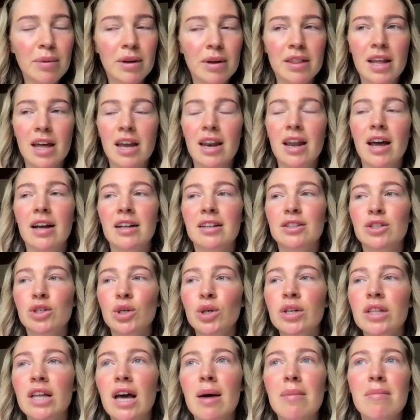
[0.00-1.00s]
and then I
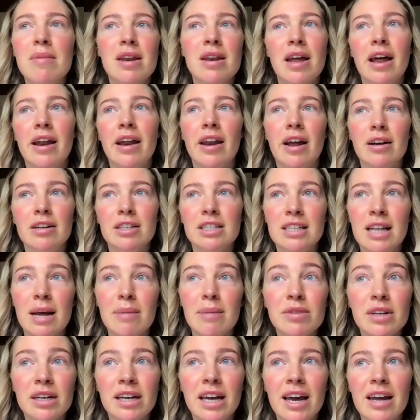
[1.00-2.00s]
took them, and then I
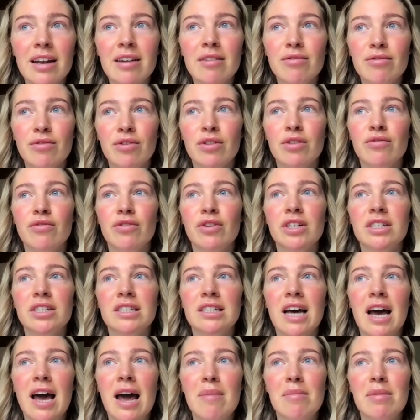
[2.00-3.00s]
slept again for the first
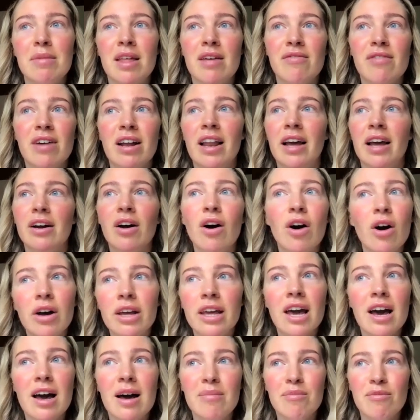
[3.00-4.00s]
time, and I felt like, oh
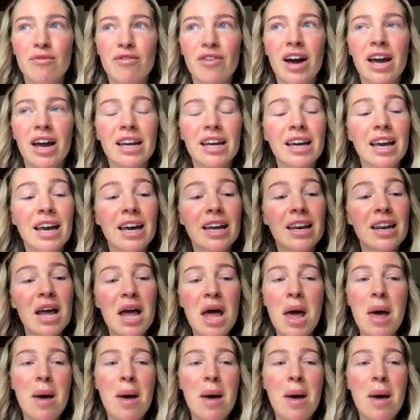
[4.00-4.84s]
yeah, I'm fine again.